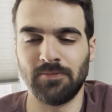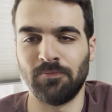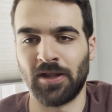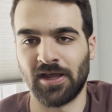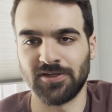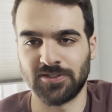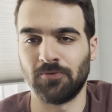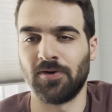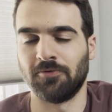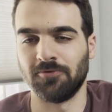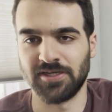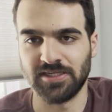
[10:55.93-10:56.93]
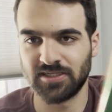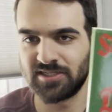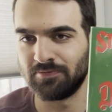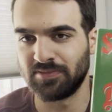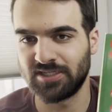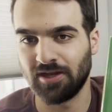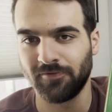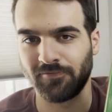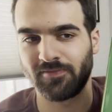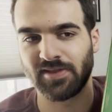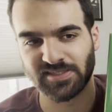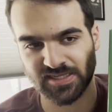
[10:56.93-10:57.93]
but I also want to read some
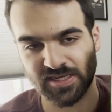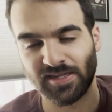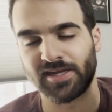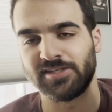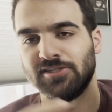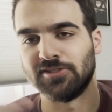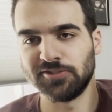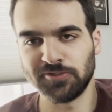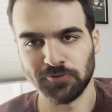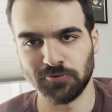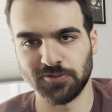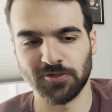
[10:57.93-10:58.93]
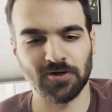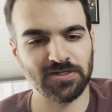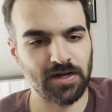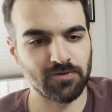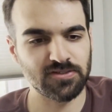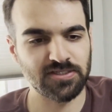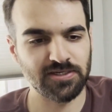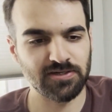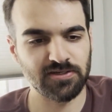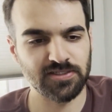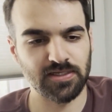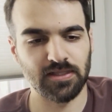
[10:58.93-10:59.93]
stuff that's connected to the Dark Tower
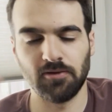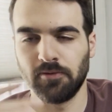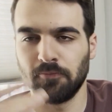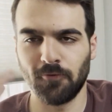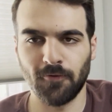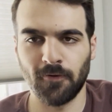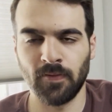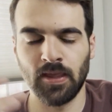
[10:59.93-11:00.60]
series a little bit more.